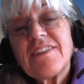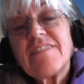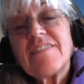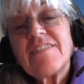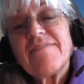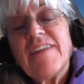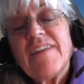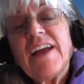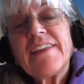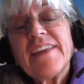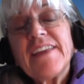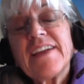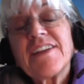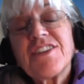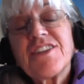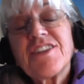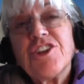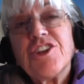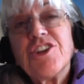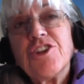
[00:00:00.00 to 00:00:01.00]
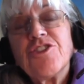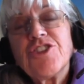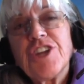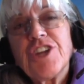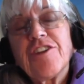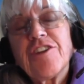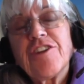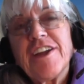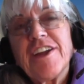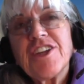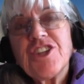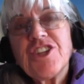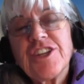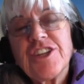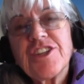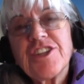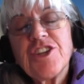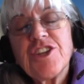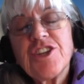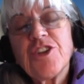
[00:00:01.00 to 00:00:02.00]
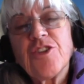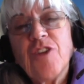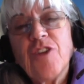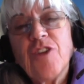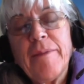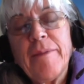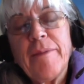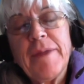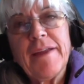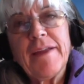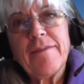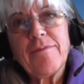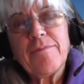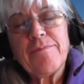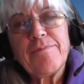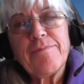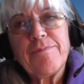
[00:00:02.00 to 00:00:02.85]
I think it's the new generation too. I mean, yeah, yeah,